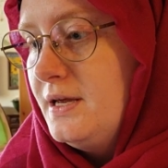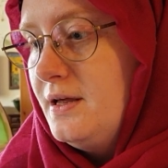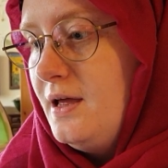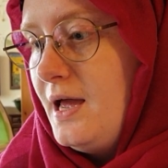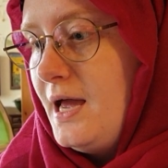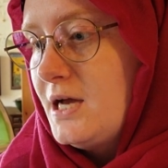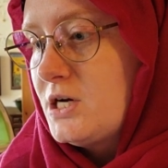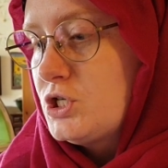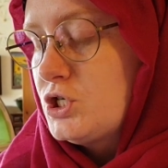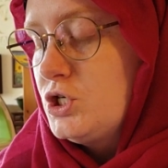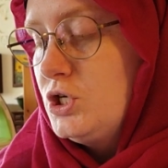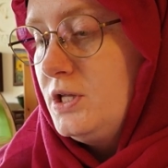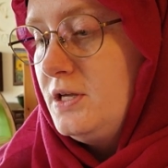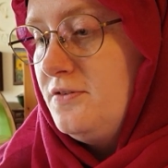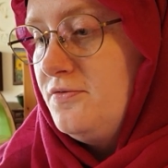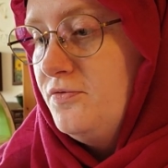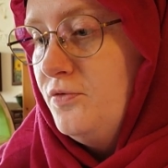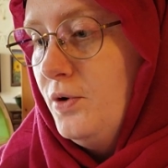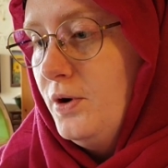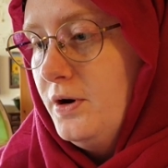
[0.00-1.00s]
actually
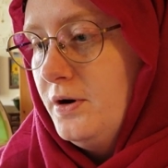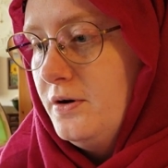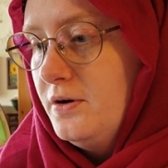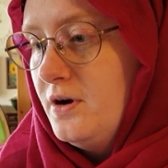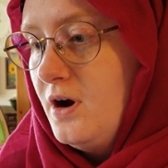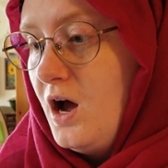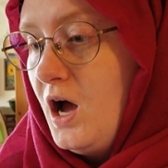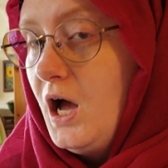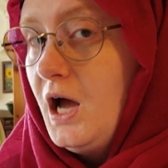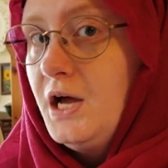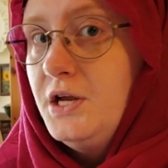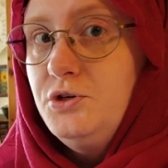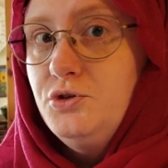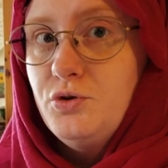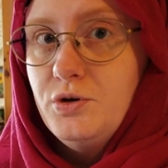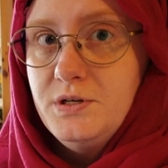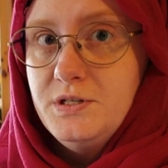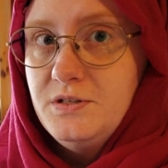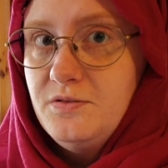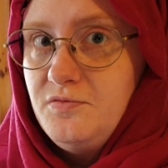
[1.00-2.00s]
for
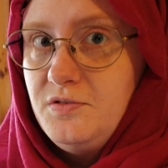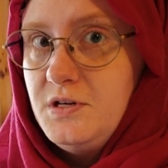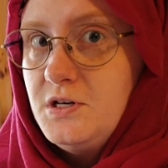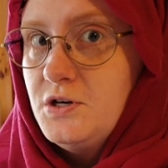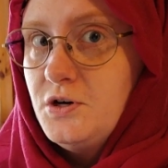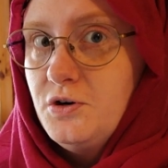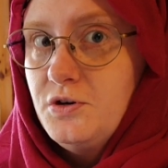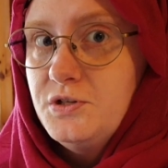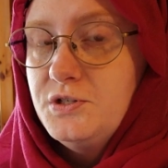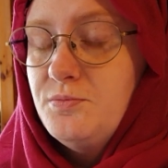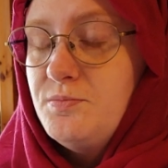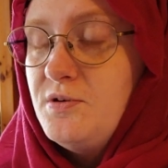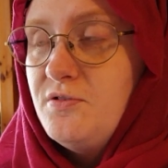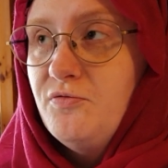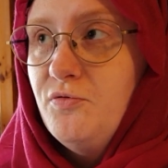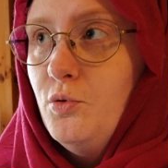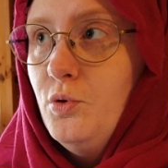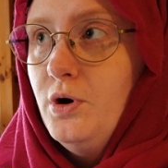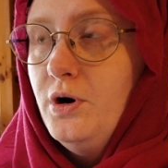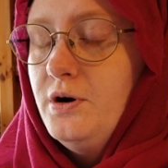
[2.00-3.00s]
hundreds of years
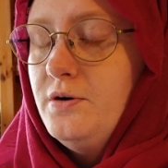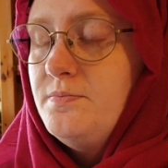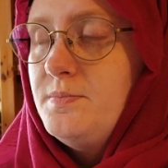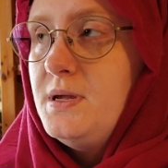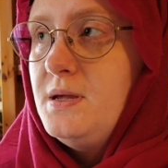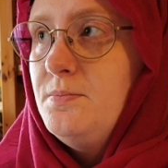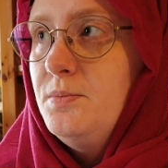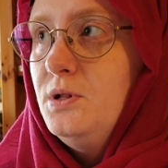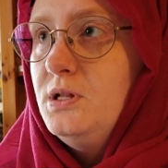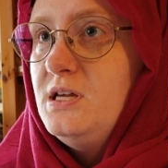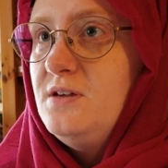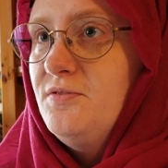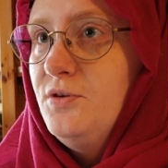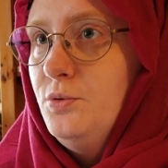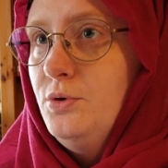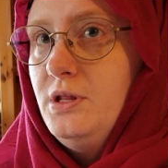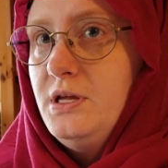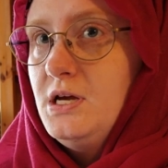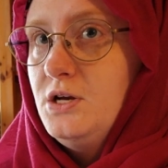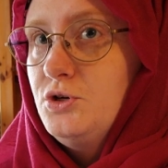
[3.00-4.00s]
before people even
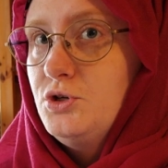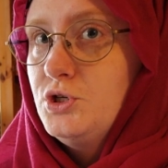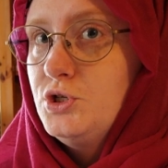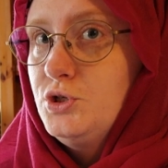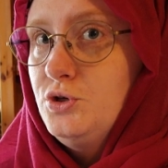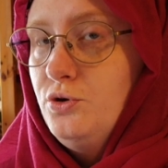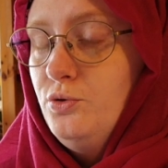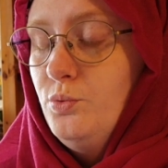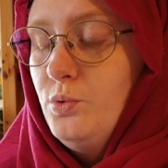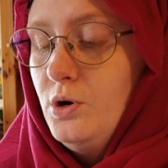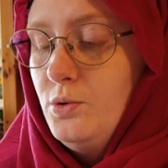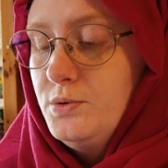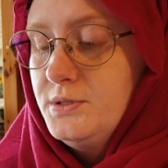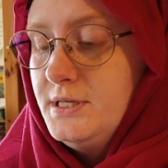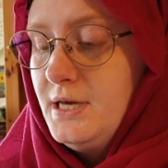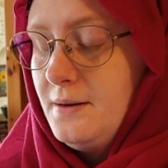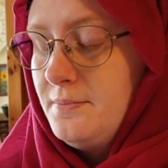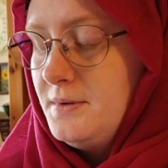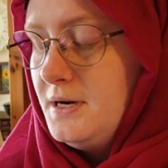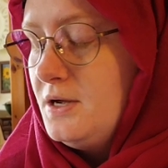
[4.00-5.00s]
really understood what was
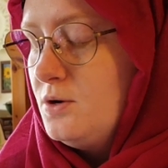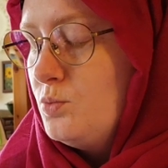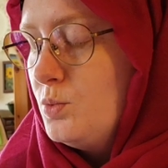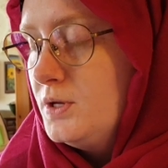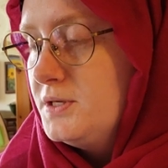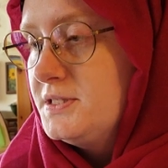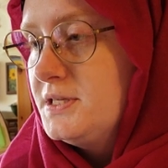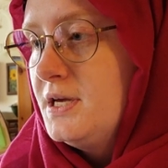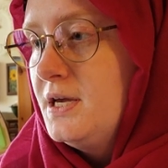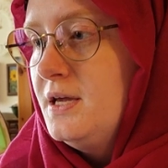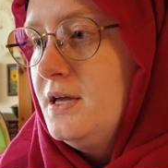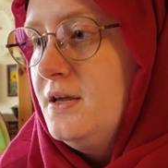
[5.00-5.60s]
happening was